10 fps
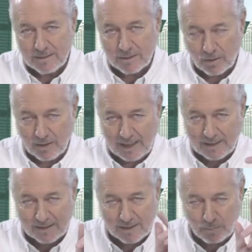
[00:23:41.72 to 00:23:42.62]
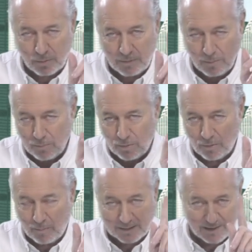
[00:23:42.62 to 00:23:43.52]
Con data se pronuncia un
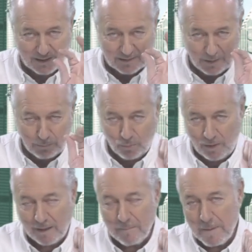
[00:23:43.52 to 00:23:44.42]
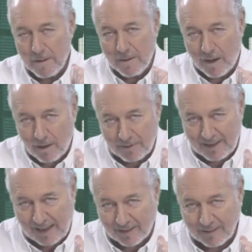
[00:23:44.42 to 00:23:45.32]
poco más la T pura. All the
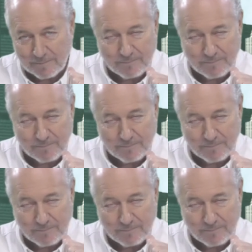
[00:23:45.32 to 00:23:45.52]
data.